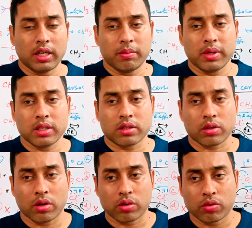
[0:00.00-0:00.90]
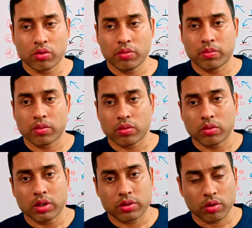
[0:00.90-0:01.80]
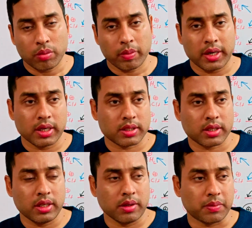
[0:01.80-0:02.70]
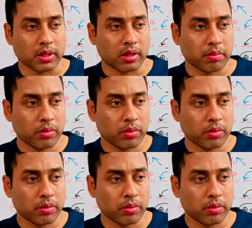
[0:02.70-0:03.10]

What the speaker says: elements or group will show minus I effect,